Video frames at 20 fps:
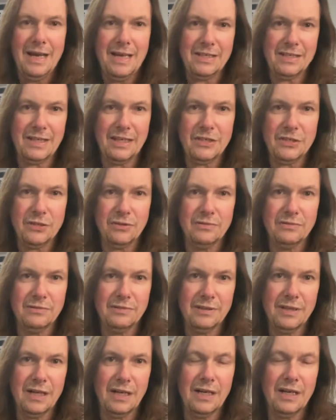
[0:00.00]
Essential.
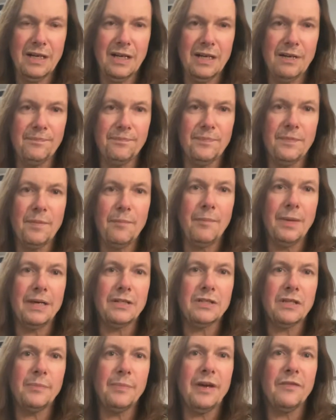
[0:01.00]
Mine's
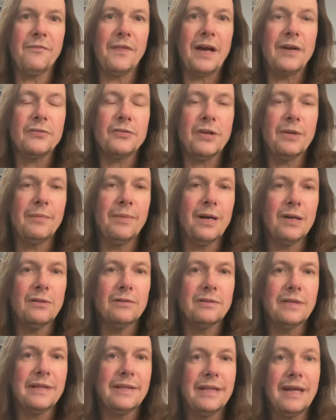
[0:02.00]
going to be a 5-string model,
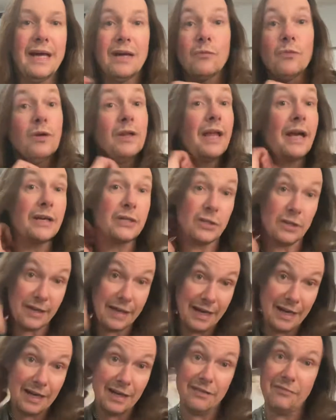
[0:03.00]
and that will actually
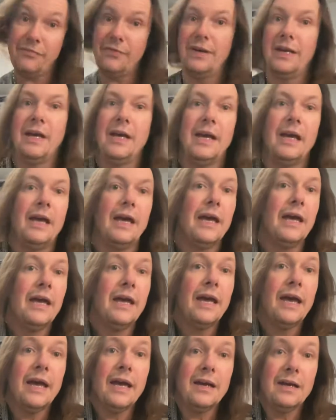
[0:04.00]
have
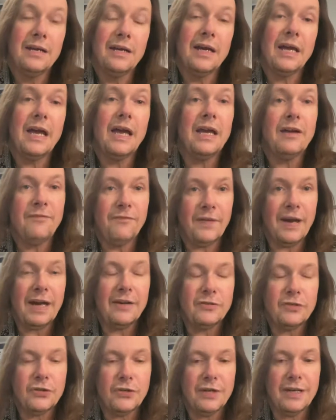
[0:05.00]
a 5th
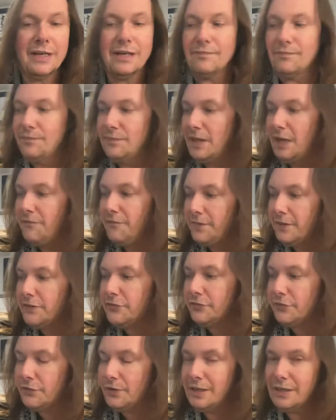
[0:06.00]

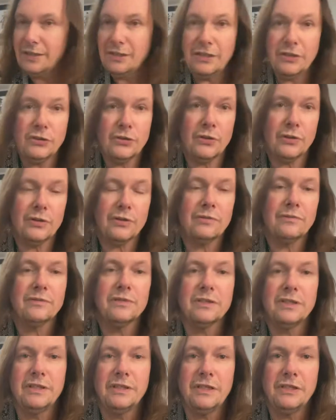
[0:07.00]
string detuner
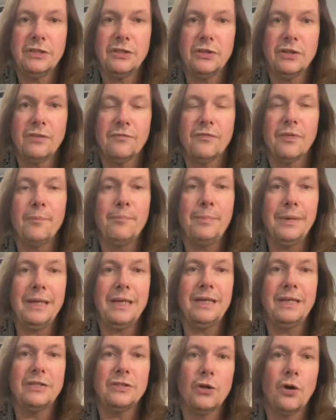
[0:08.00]
to detune it from
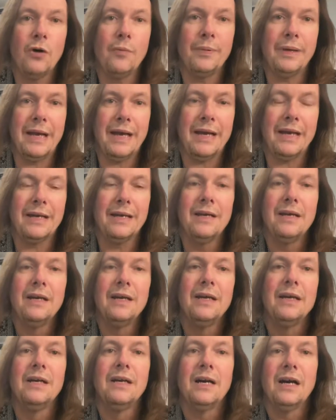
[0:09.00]
B to open A
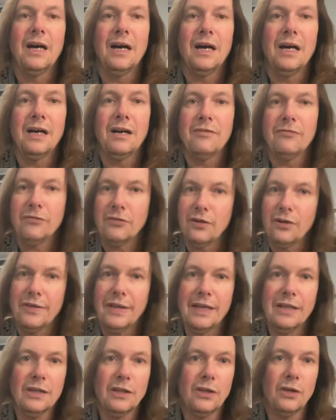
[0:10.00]
for all
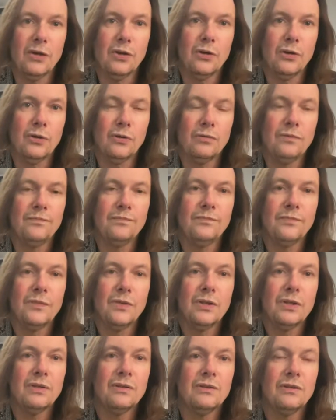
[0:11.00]
that low
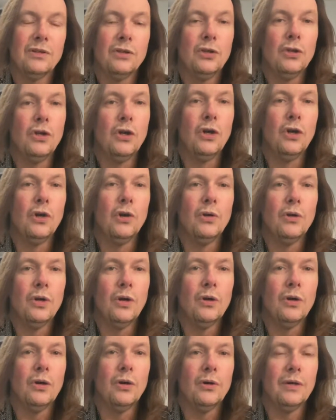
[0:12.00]

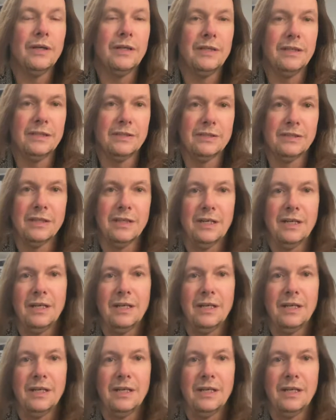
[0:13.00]
goodness.